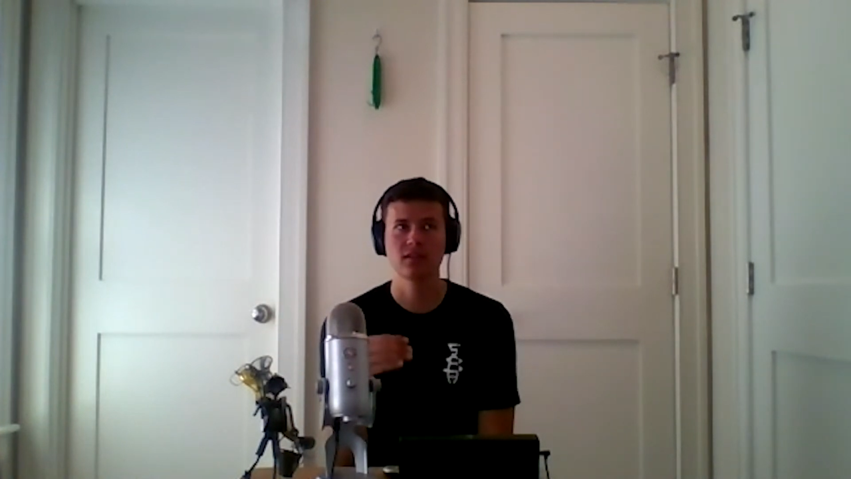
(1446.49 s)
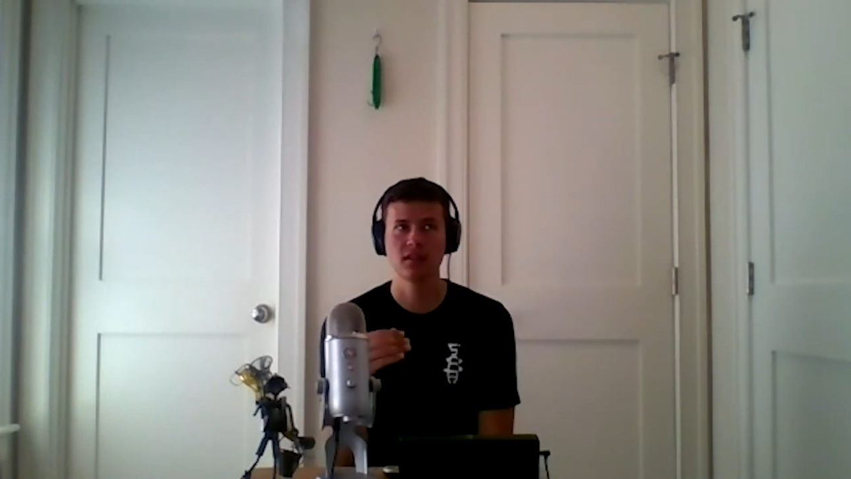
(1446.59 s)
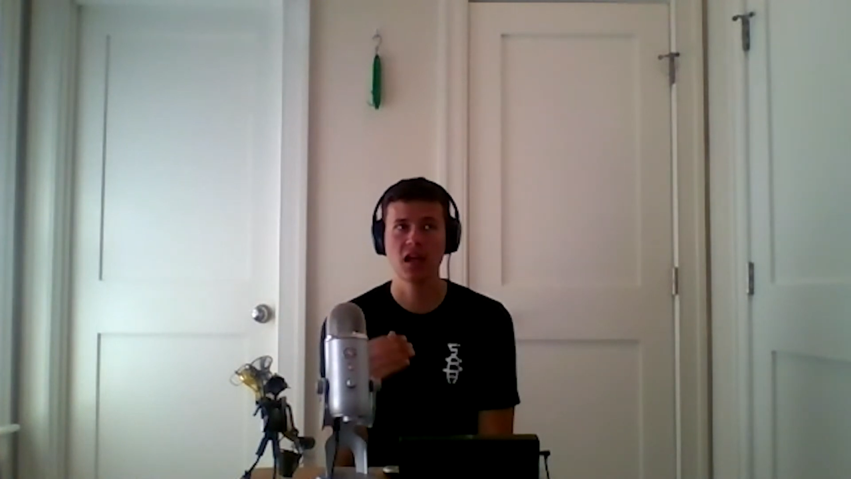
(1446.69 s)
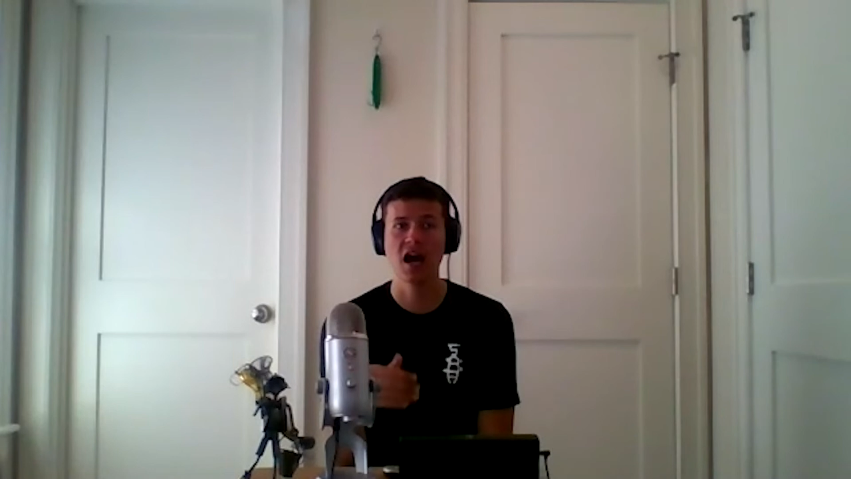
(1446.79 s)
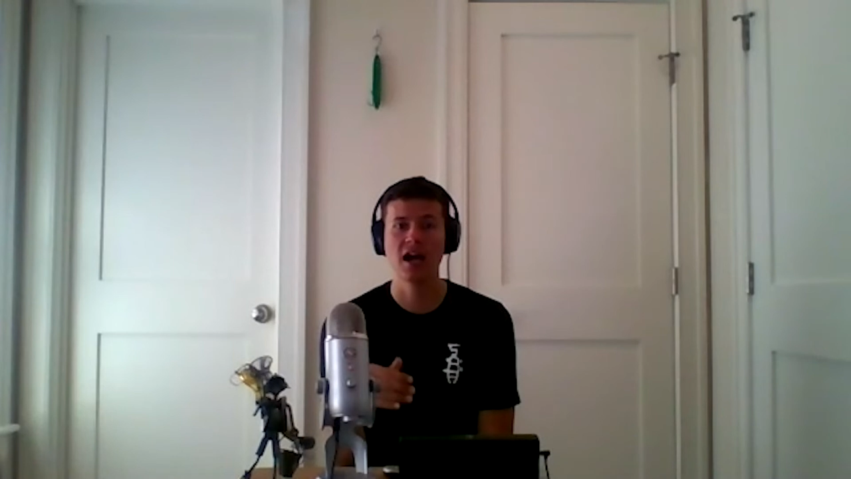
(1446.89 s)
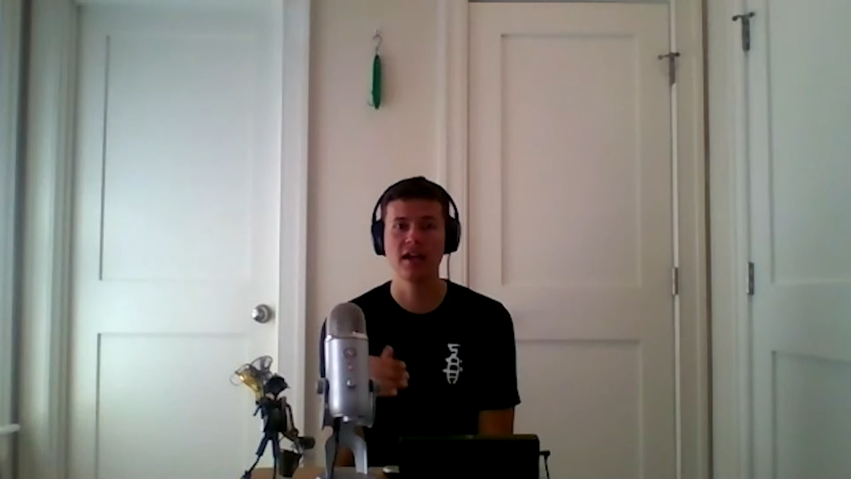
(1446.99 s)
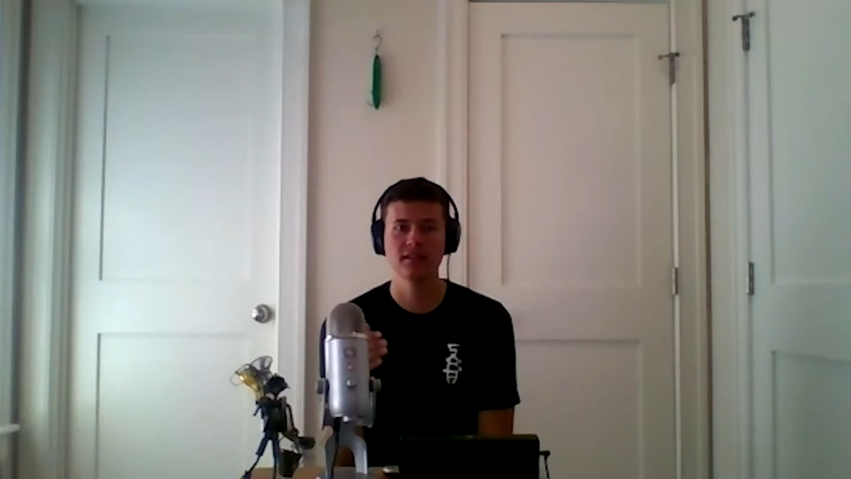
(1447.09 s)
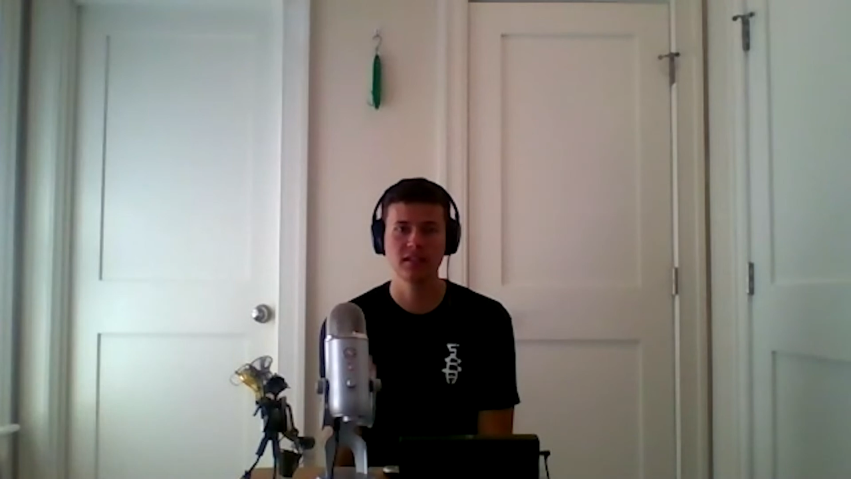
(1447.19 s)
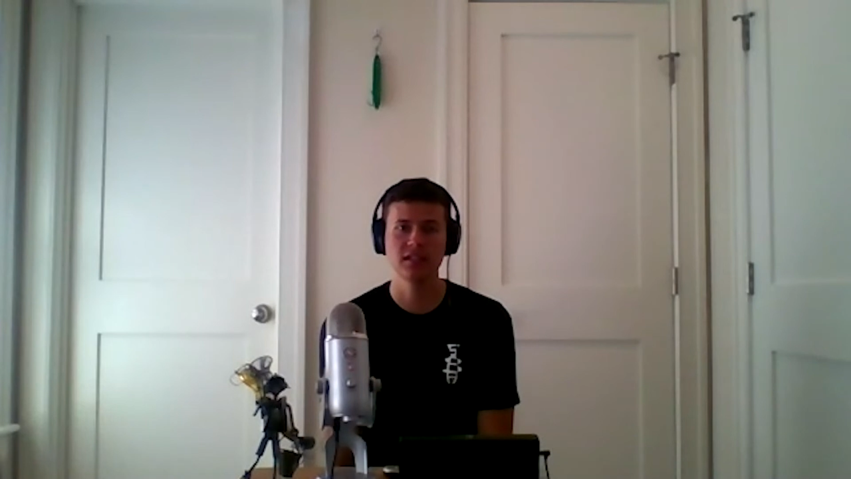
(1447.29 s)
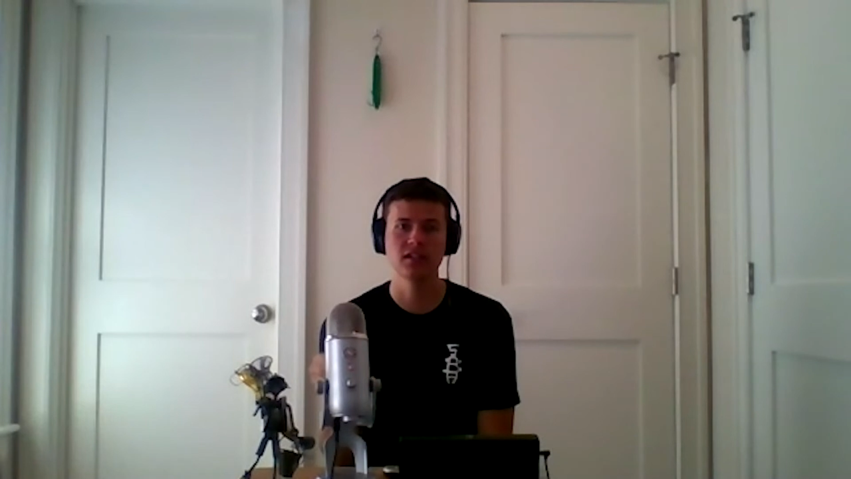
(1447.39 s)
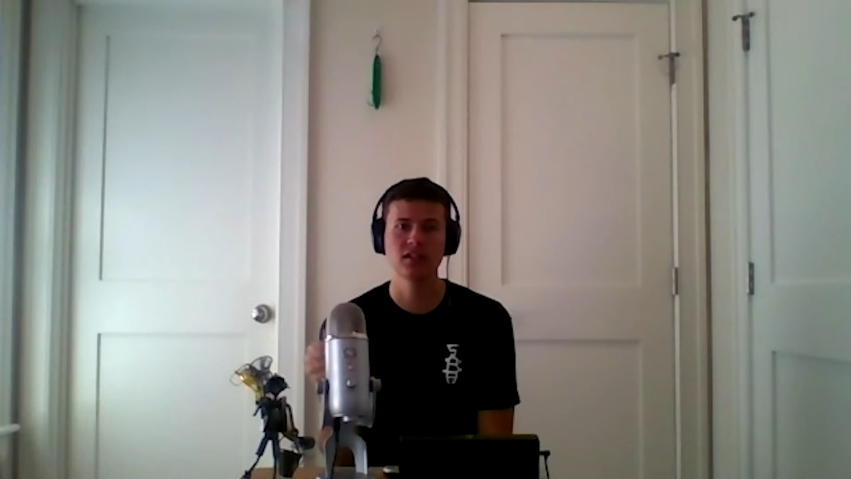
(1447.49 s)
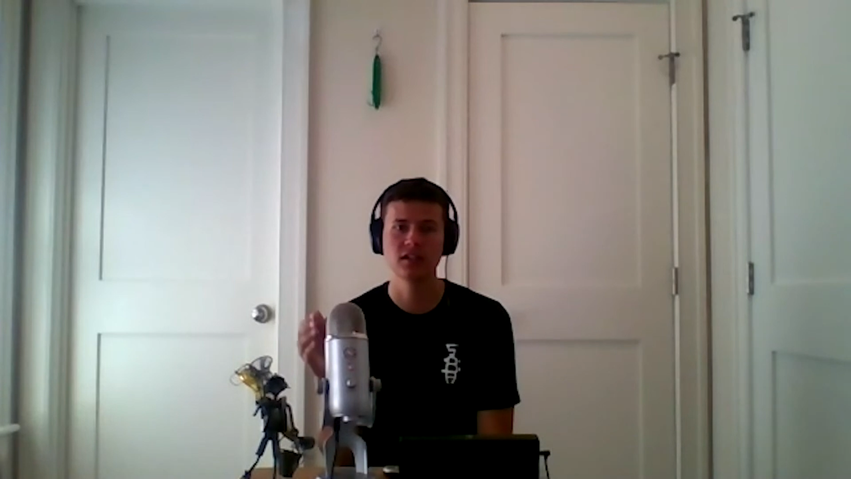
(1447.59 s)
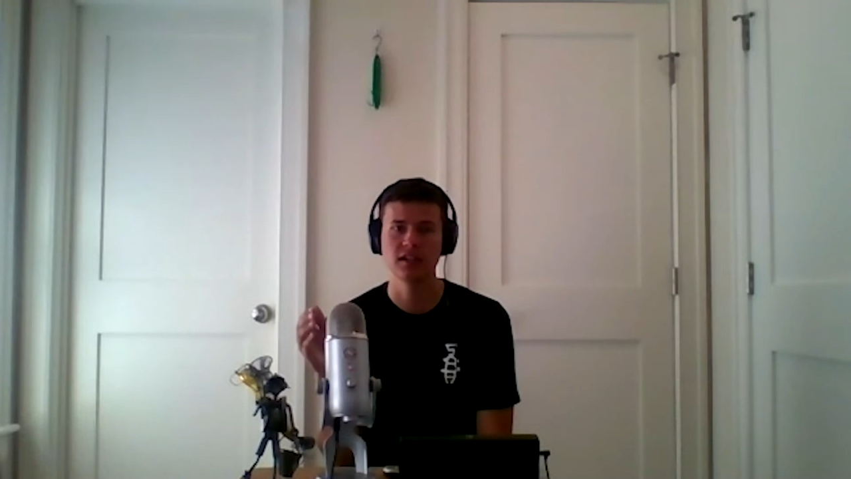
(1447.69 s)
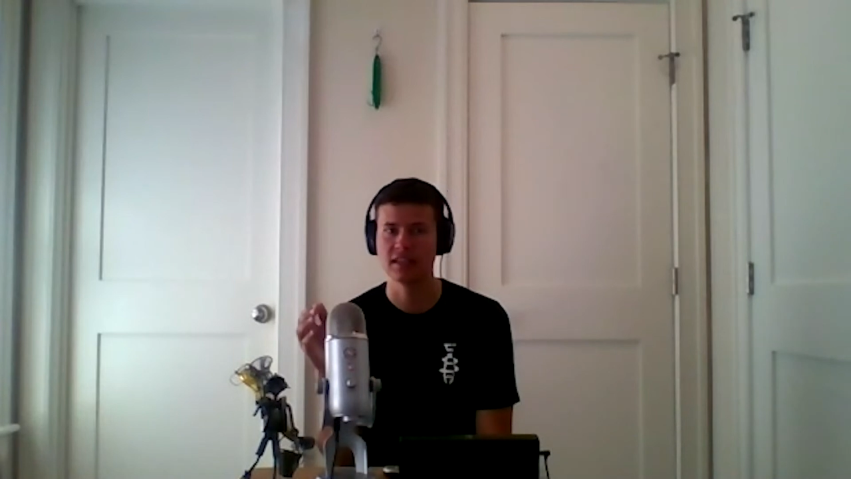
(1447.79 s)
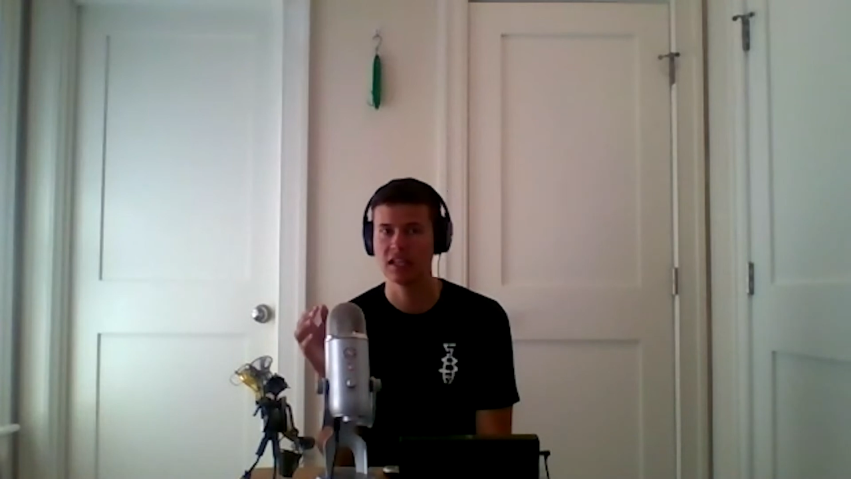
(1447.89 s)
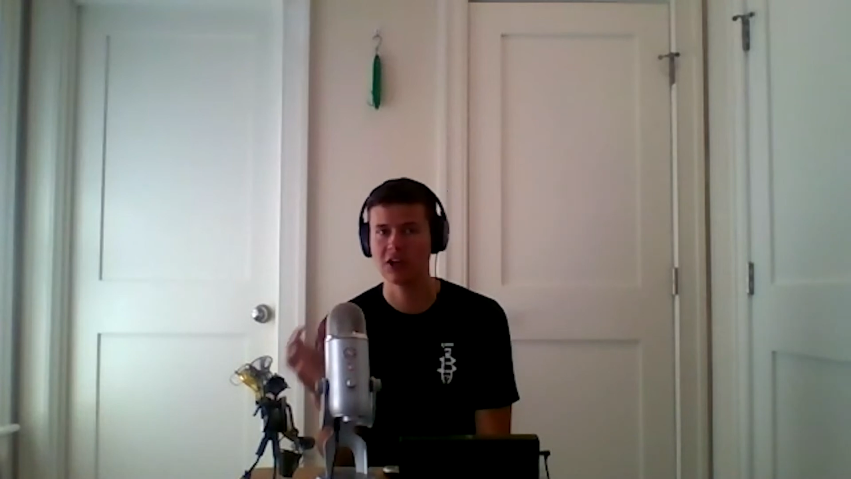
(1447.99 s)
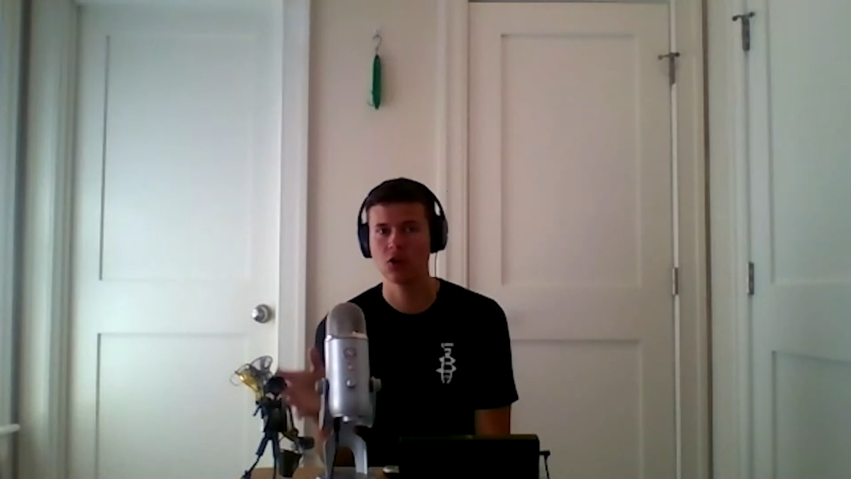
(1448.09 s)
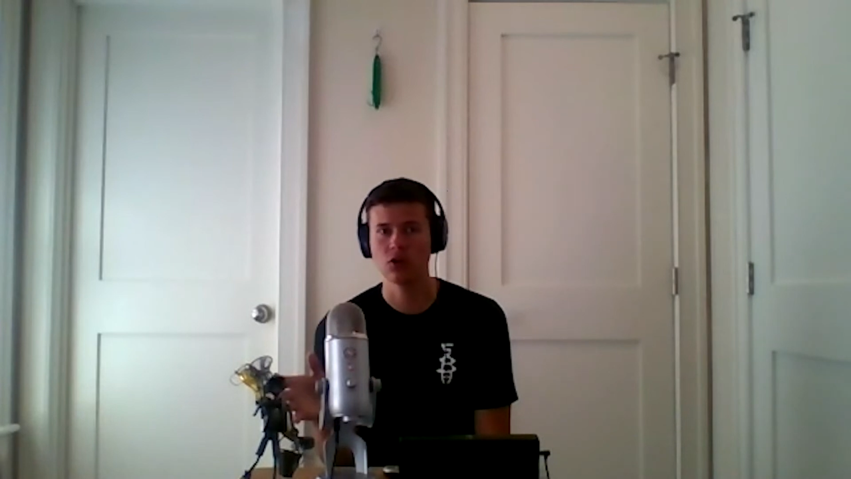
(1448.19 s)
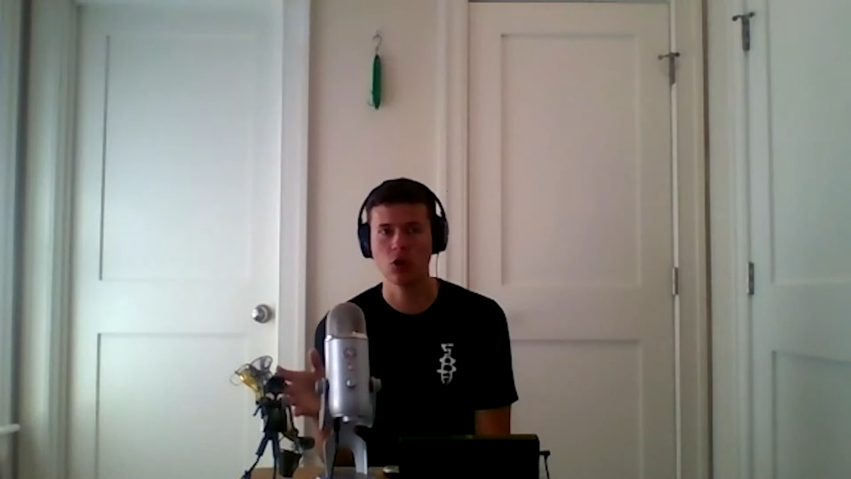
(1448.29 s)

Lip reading: line, leader, and like